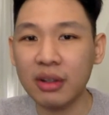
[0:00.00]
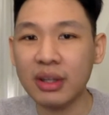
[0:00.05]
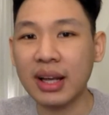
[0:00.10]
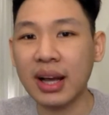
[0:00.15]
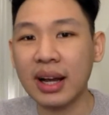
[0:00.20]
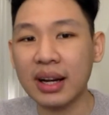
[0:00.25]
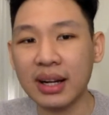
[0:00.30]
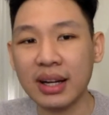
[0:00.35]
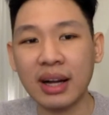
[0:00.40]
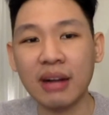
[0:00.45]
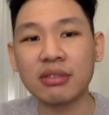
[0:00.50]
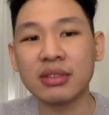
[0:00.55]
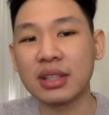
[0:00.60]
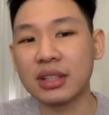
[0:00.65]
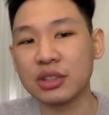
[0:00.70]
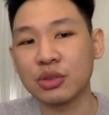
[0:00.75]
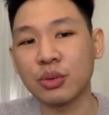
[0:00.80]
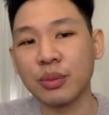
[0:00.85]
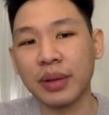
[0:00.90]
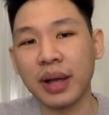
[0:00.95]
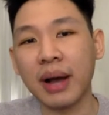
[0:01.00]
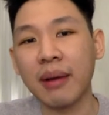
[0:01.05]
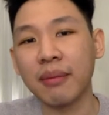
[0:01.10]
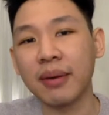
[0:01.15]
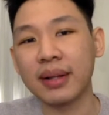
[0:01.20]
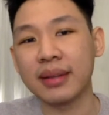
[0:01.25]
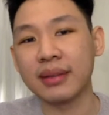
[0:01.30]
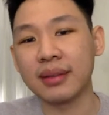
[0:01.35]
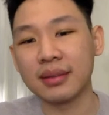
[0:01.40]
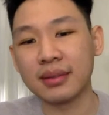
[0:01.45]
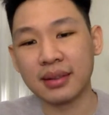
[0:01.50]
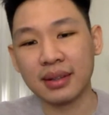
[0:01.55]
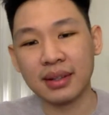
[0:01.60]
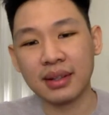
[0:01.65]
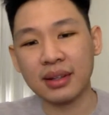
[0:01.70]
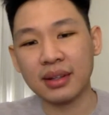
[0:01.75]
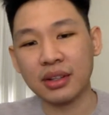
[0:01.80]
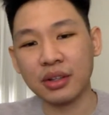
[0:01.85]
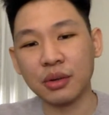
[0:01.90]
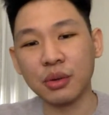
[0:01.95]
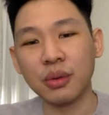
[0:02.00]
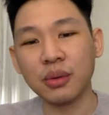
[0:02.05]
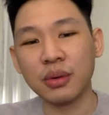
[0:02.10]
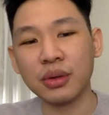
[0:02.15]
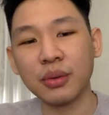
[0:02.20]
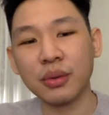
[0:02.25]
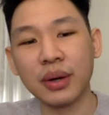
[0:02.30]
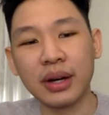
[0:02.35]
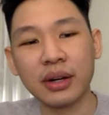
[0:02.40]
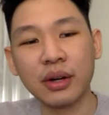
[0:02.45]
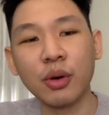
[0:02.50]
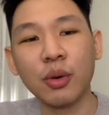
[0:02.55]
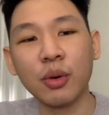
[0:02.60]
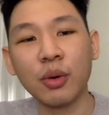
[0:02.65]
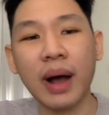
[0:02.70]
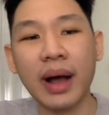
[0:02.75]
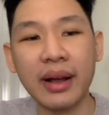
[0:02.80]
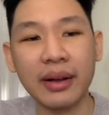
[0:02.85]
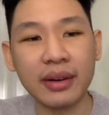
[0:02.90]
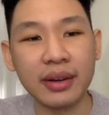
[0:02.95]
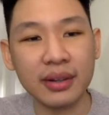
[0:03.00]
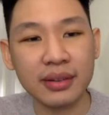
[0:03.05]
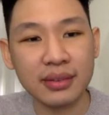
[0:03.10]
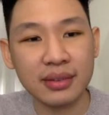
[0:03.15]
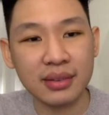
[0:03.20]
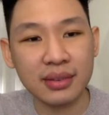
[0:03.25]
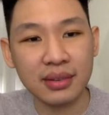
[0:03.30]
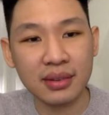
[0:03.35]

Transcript: All the other counters will be up one. You want to know why or not?